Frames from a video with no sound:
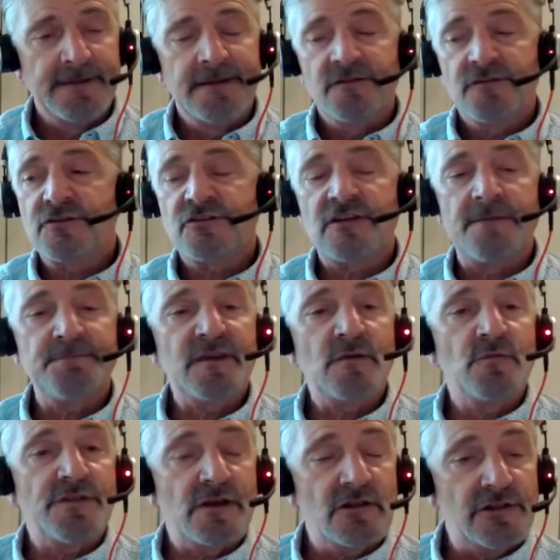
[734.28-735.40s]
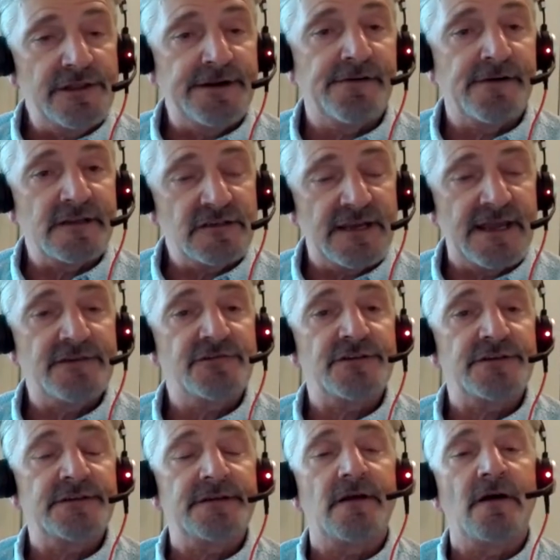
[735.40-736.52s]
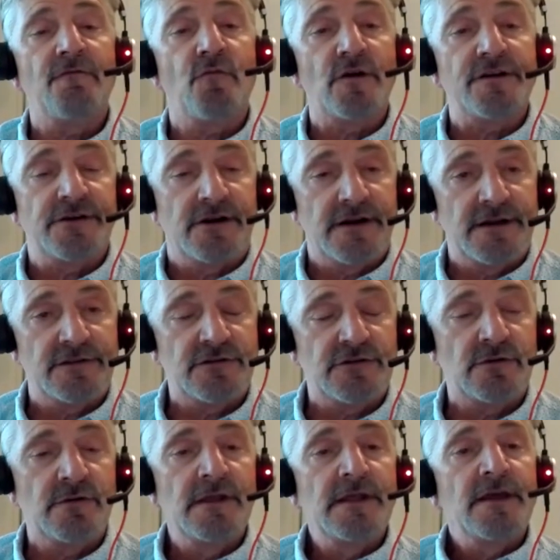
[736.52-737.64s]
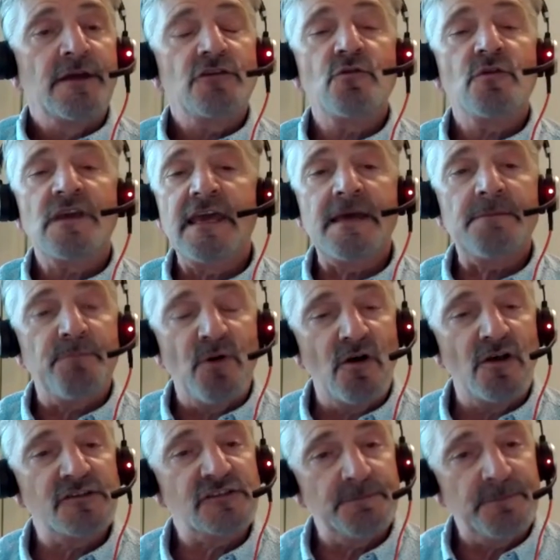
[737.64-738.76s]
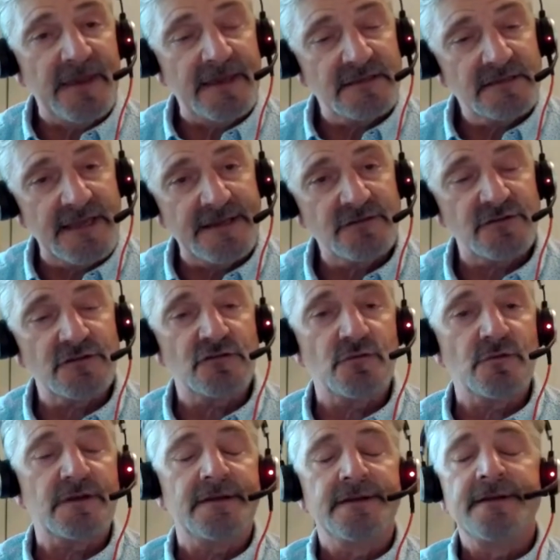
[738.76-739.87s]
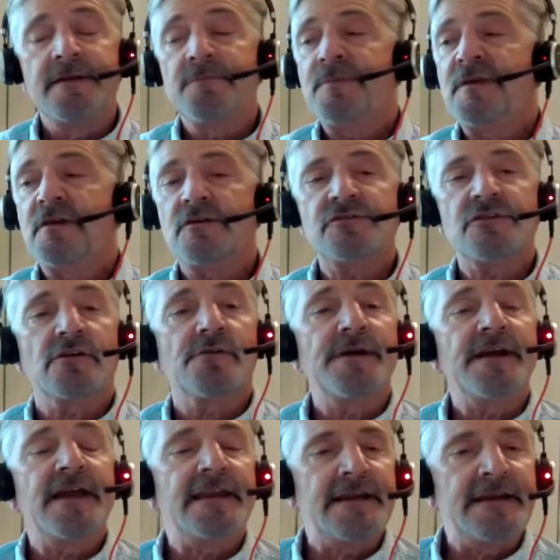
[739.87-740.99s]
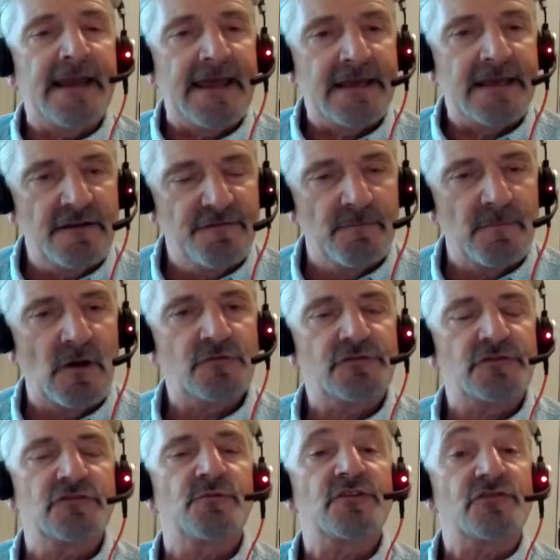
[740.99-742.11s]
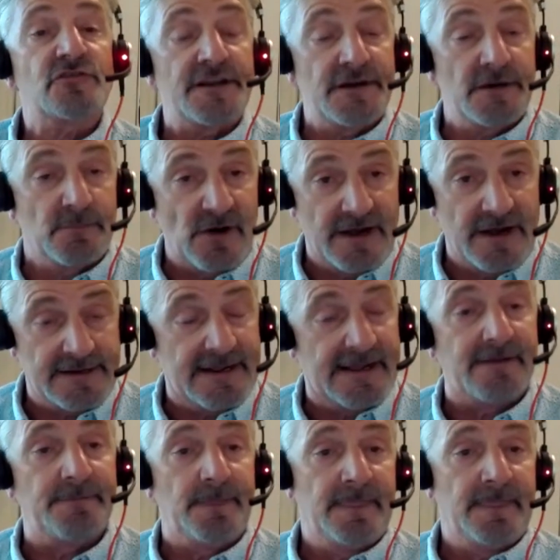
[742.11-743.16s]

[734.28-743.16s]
to something with a clear intention of what you're going to do, you can't pause to pay attention to it because you're creating negative emotions which shut your brain down.